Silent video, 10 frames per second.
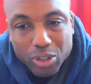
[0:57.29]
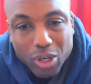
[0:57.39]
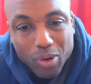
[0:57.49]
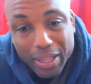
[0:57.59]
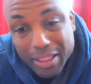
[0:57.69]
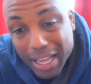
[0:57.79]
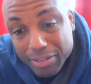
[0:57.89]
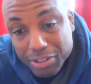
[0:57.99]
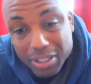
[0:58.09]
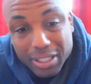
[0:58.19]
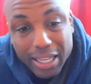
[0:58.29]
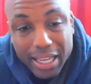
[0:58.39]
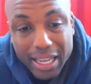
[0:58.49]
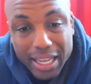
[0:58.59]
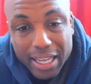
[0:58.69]
You know, either I shook
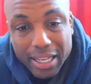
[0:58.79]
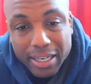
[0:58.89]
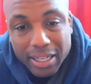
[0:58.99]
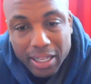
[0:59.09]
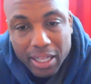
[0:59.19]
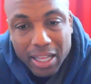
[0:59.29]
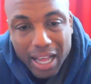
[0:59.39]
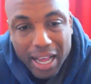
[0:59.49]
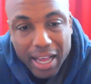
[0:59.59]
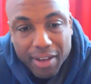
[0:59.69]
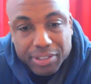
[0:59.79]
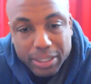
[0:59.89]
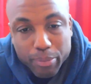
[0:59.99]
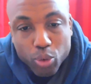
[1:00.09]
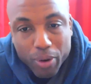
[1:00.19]
their hand, I have
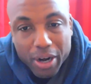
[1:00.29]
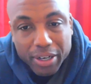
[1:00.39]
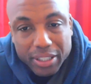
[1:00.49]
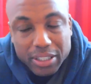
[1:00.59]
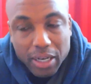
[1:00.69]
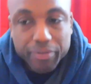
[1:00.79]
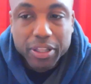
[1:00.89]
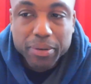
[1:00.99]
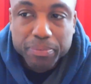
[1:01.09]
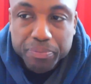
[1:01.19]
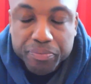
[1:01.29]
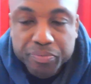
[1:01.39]
some awareness of them.